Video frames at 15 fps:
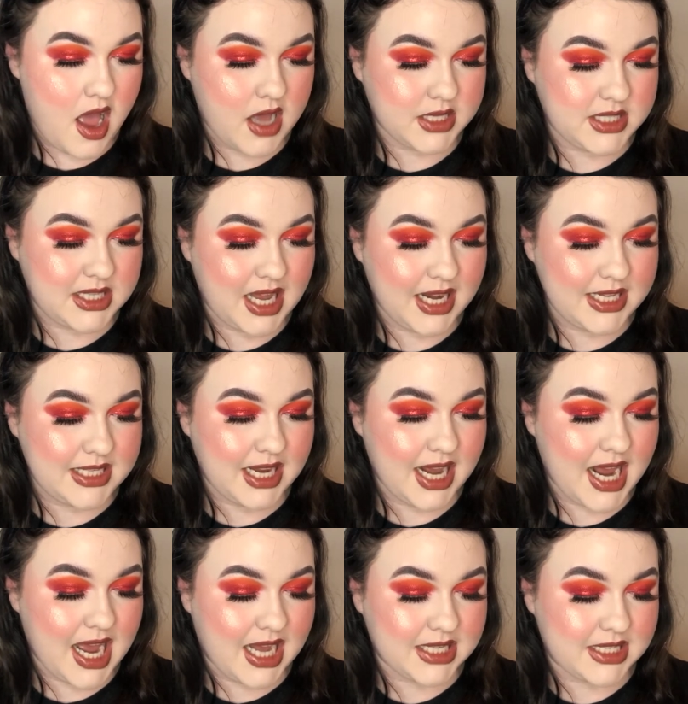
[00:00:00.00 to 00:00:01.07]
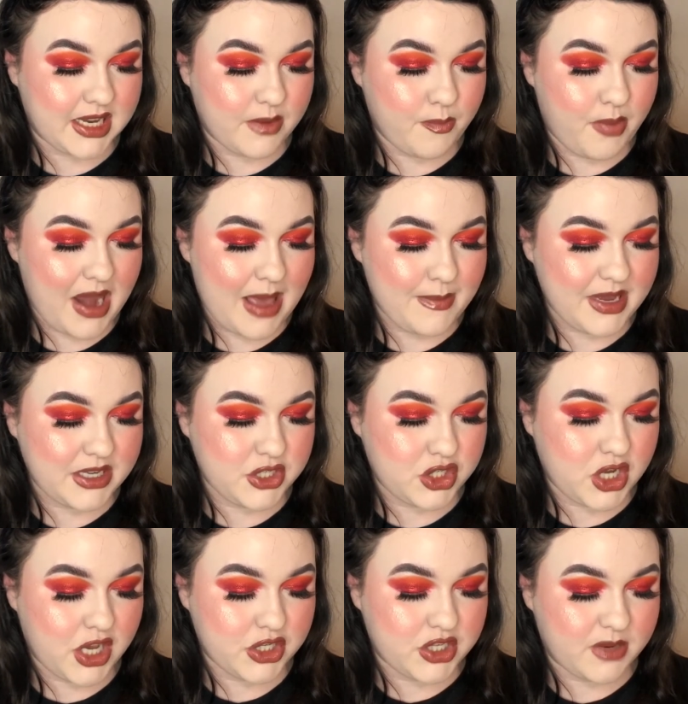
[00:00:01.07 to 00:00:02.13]
Salicylic Acid Blemish
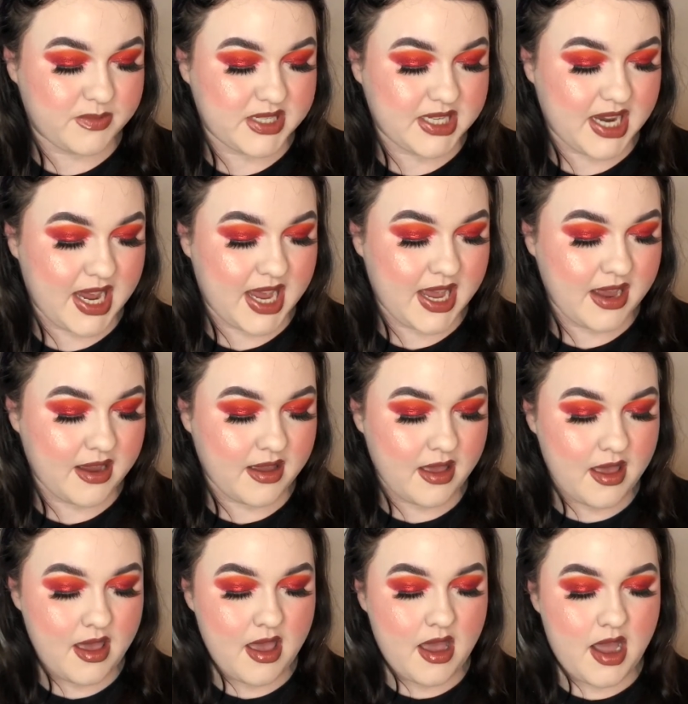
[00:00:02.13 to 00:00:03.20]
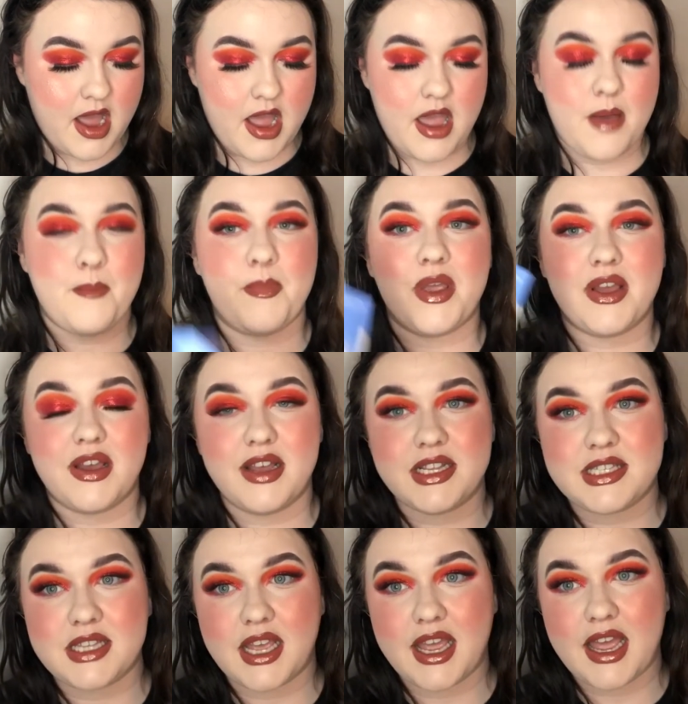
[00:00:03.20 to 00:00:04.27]
Touch-Up Stick because
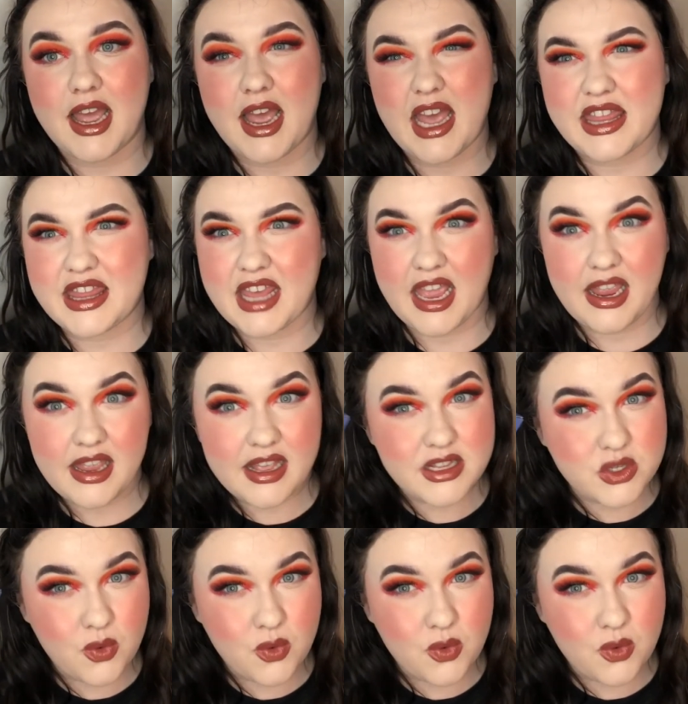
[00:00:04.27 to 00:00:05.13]
I think it's